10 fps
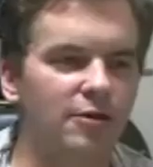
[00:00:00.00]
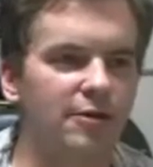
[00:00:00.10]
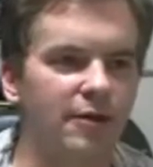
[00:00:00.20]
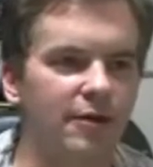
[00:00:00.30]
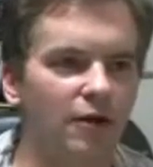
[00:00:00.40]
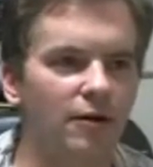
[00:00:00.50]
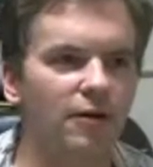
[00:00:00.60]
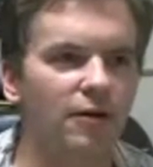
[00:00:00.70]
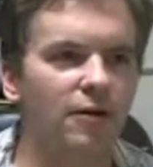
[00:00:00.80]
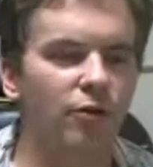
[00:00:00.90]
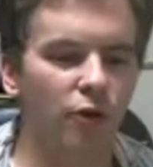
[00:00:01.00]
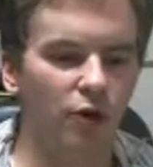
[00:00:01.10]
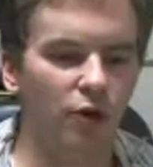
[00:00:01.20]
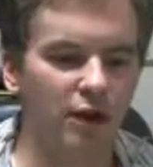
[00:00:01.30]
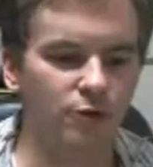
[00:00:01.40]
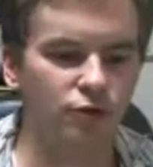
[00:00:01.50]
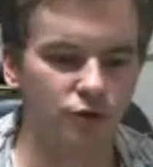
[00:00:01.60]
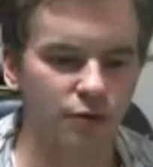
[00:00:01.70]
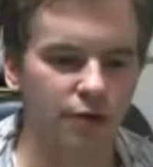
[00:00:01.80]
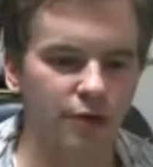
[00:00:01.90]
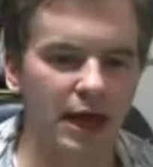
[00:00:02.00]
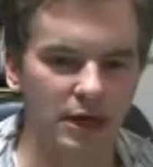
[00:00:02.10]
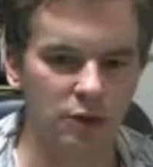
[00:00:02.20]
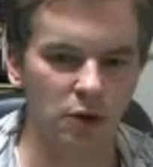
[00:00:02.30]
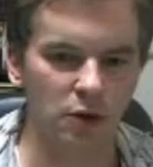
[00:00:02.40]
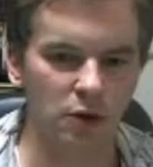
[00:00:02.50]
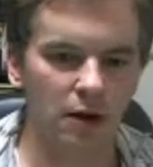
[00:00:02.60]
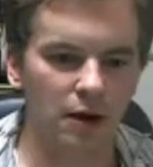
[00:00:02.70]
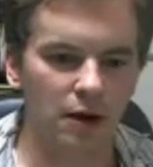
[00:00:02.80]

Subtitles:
can start looking for truth anywhere.